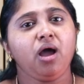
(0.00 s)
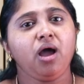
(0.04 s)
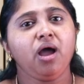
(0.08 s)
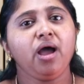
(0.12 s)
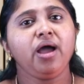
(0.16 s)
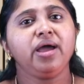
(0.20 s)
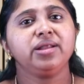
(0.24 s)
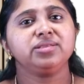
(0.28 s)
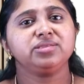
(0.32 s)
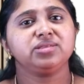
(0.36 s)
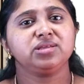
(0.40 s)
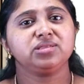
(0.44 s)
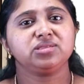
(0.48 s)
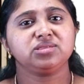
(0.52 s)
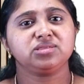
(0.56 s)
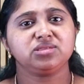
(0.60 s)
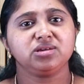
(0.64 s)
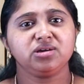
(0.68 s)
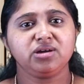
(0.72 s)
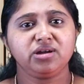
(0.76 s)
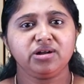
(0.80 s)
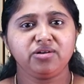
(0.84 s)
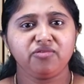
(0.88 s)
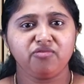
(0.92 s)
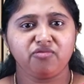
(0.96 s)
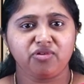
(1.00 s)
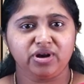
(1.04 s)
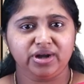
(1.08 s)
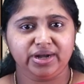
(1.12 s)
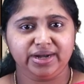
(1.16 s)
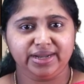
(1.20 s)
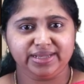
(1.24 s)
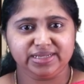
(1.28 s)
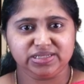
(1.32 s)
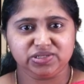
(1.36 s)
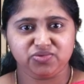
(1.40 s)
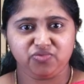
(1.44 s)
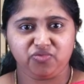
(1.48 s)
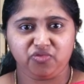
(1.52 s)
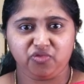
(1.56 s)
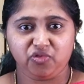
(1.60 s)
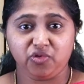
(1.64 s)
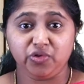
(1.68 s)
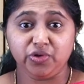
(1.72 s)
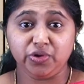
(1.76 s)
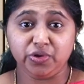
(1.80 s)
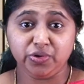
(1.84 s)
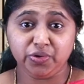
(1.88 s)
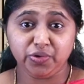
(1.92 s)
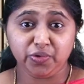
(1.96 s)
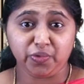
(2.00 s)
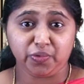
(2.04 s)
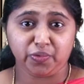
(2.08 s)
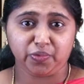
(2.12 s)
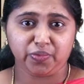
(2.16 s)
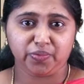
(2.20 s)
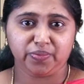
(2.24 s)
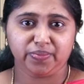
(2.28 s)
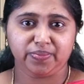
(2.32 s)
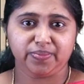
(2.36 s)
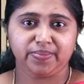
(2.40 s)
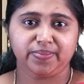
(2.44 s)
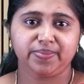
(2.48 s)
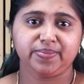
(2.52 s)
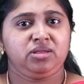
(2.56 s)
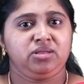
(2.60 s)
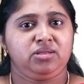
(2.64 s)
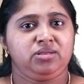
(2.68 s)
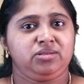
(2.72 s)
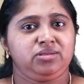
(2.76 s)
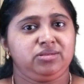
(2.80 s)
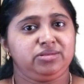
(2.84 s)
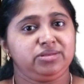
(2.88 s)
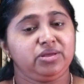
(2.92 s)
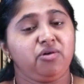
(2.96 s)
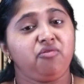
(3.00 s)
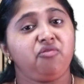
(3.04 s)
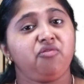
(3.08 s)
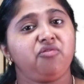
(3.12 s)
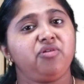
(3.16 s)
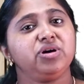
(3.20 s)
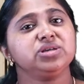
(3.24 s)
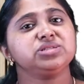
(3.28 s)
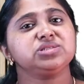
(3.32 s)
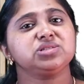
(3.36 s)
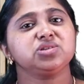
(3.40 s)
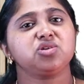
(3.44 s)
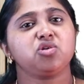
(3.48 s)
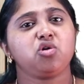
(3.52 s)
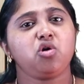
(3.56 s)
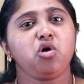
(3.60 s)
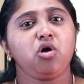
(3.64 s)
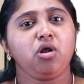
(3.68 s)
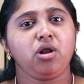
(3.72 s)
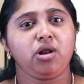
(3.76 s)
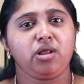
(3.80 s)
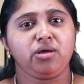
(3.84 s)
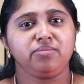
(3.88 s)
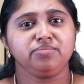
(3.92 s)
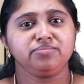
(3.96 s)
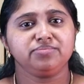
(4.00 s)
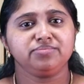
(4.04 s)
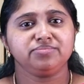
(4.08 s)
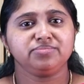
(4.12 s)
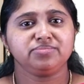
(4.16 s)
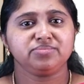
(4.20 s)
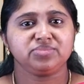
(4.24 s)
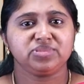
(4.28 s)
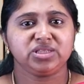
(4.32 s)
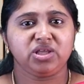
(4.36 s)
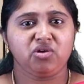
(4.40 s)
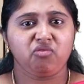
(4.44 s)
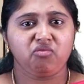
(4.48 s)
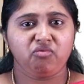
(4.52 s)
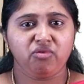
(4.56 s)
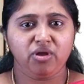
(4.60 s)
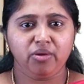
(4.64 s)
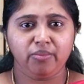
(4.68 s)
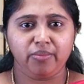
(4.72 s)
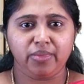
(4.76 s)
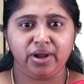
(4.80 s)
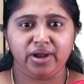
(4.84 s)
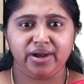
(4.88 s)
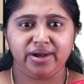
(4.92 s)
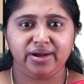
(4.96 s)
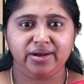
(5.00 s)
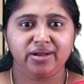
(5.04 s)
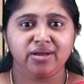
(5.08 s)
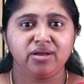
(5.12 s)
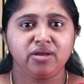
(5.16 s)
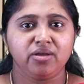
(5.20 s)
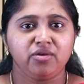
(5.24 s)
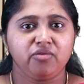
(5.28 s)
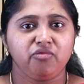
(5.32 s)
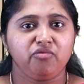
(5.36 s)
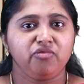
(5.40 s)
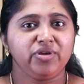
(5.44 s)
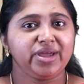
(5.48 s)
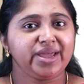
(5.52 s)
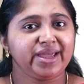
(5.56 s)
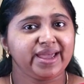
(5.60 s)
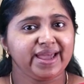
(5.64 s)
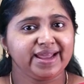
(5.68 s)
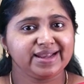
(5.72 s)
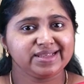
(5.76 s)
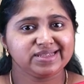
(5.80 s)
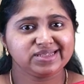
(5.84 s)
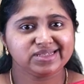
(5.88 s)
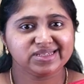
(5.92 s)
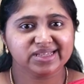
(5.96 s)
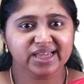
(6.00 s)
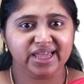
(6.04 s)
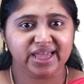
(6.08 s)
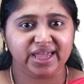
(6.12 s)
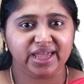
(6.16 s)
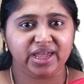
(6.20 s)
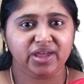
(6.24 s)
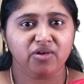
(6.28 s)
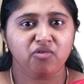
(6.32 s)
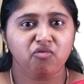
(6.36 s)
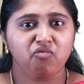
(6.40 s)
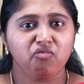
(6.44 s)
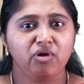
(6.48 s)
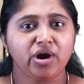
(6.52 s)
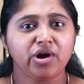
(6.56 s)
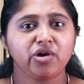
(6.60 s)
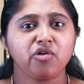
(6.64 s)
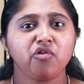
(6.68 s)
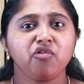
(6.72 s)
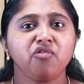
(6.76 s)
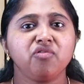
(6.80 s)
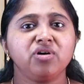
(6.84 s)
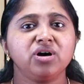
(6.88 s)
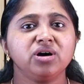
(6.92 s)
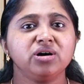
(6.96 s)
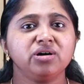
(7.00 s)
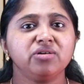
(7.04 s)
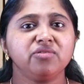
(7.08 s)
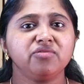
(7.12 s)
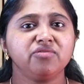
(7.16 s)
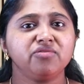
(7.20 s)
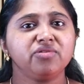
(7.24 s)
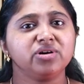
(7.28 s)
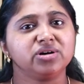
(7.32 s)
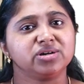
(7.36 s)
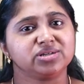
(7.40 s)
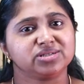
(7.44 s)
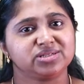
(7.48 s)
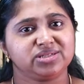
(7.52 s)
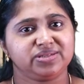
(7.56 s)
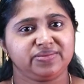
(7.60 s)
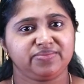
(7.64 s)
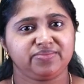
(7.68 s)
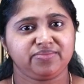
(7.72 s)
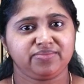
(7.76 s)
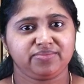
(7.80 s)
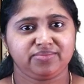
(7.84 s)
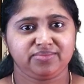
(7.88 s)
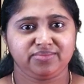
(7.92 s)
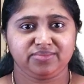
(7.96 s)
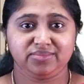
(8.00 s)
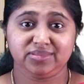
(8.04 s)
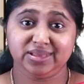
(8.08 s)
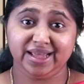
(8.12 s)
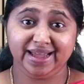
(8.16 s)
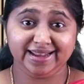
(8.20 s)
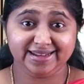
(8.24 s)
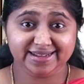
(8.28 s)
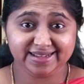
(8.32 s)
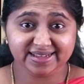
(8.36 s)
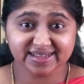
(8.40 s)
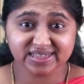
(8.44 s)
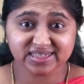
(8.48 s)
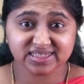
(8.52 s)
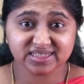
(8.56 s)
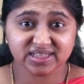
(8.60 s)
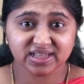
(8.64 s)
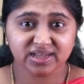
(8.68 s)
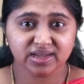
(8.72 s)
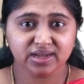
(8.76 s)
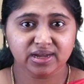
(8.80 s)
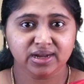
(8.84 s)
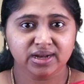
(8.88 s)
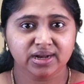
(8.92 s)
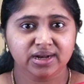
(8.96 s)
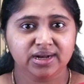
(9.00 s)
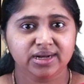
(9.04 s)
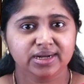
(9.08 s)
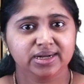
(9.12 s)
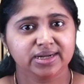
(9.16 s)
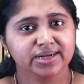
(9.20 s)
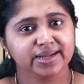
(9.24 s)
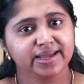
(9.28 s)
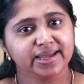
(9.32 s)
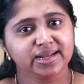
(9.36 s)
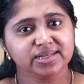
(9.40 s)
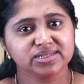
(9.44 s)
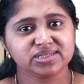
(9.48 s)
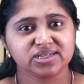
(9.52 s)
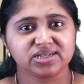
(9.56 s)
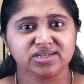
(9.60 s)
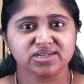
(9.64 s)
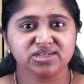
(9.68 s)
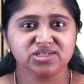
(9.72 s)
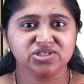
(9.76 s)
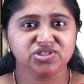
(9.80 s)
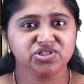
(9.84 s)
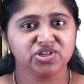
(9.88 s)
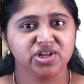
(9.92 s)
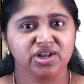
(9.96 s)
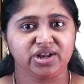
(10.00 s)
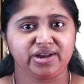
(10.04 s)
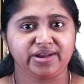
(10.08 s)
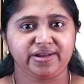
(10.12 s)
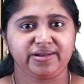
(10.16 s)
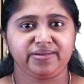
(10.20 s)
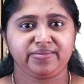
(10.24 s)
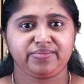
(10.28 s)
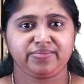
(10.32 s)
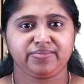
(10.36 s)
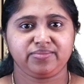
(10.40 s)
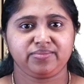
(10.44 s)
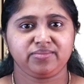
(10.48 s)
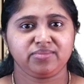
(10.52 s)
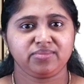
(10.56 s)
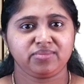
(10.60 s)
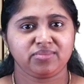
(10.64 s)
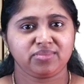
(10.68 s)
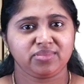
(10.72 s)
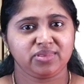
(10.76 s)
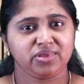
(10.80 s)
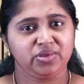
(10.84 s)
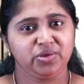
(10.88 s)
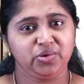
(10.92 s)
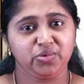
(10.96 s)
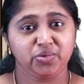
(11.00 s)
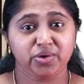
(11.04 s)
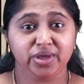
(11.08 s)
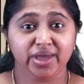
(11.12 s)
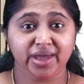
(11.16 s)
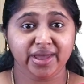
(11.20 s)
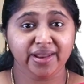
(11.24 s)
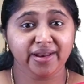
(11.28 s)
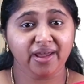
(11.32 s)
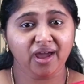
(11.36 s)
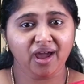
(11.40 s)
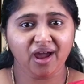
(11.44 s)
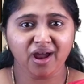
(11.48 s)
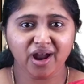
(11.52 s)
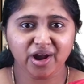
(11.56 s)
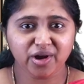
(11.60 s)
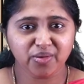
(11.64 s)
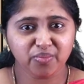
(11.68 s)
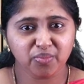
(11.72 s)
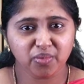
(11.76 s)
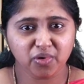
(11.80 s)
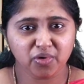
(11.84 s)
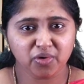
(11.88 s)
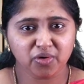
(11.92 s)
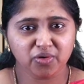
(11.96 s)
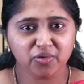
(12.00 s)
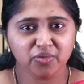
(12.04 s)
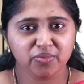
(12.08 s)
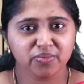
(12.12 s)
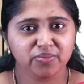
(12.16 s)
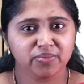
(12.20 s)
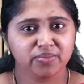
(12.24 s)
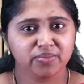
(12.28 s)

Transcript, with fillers: and the third one is for you. The first column, the women, we can see one of her works that is tends her children. You can add more.